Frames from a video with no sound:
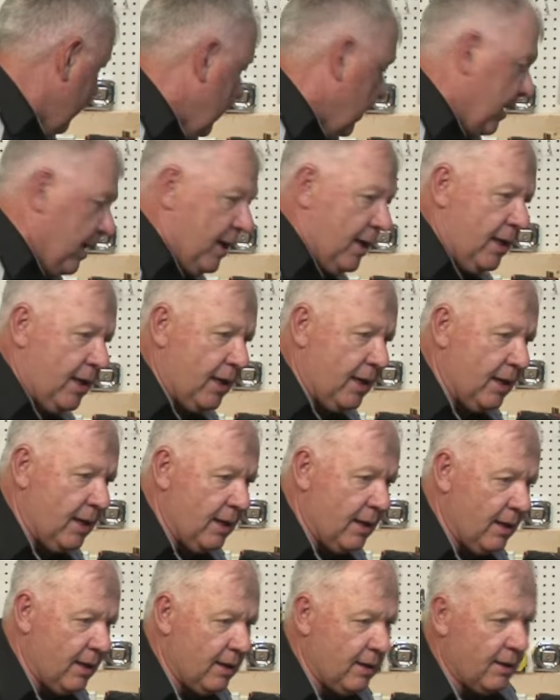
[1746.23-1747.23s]

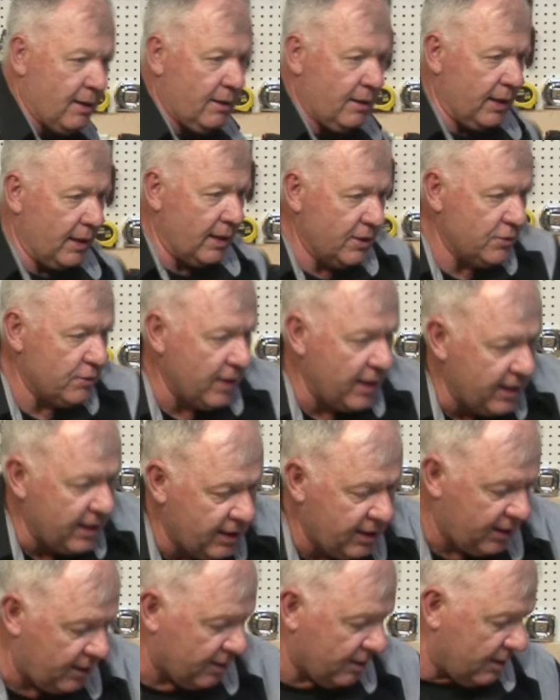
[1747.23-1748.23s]
and that is right
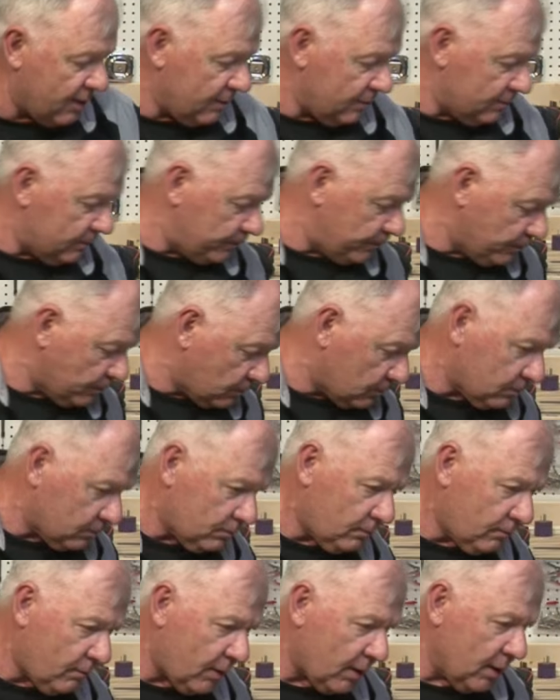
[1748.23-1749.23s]
here.
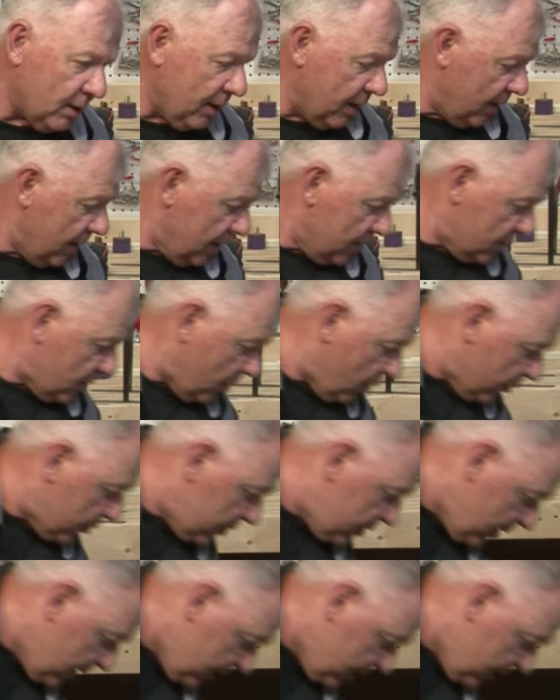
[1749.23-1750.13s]
So